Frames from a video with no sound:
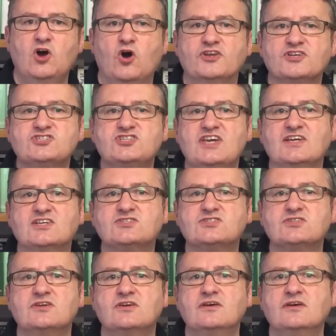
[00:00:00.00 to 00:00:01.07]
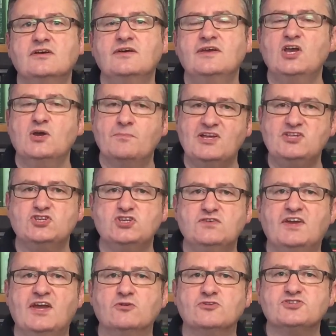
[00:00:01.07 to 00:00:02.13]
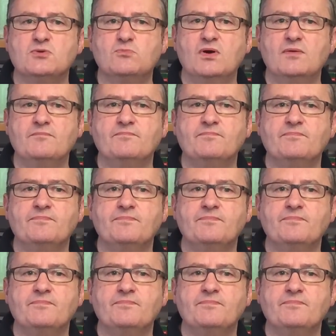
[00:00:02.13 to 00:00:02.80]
On a 6, it means that you've killed someone.